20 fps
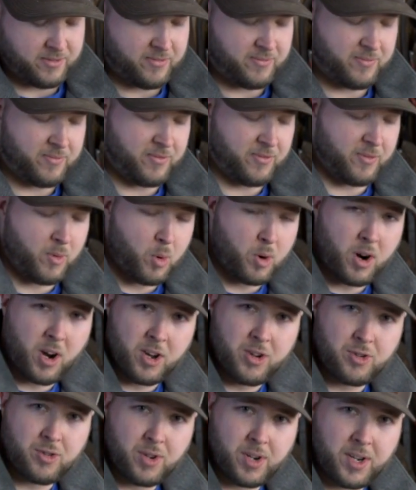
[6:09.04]

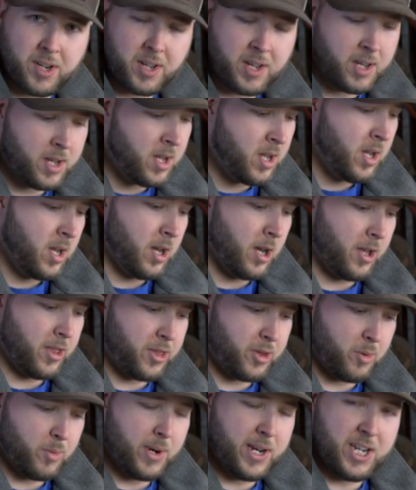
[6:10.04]
400, a
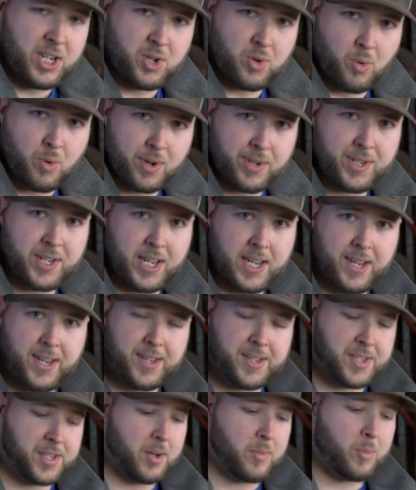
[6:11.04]

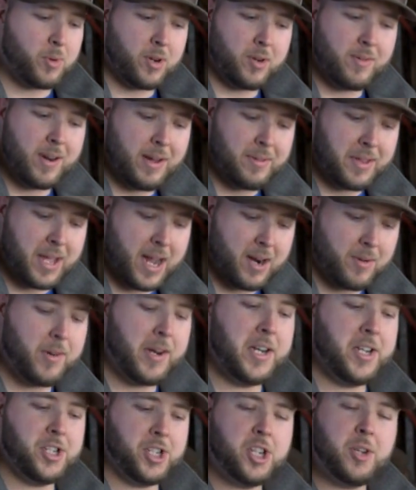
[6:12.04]
320, somewhere around that
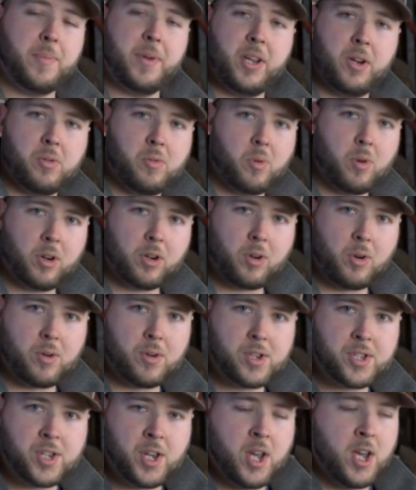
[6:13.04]
range to be your
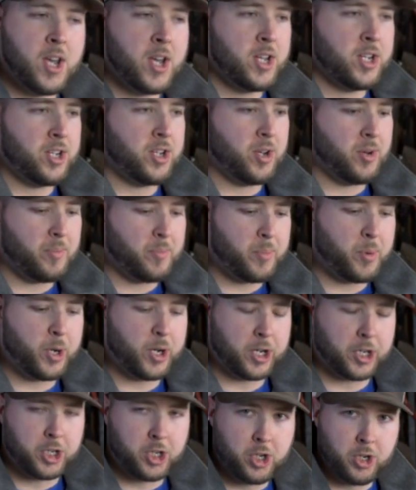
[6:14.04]
workhorse to
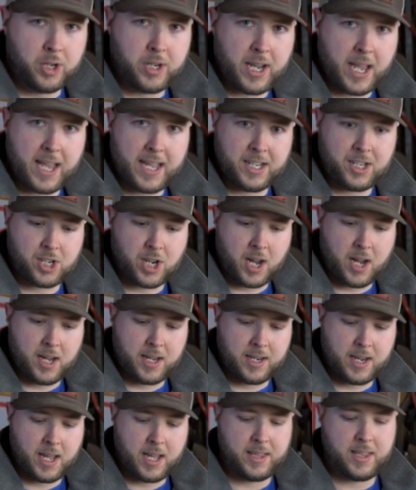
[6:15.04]
put a good edge
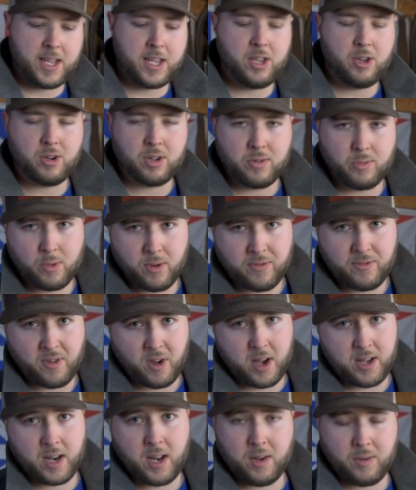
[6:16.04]
on, and then you can
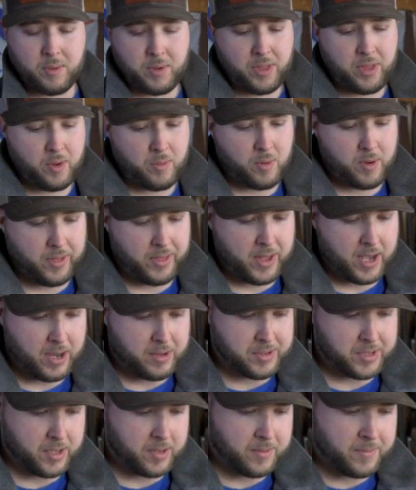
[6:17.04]
refine it with the
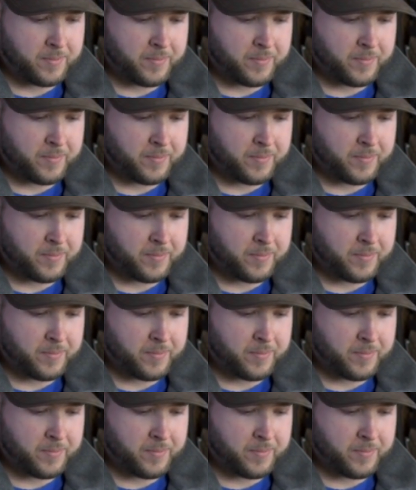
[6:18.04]
1000.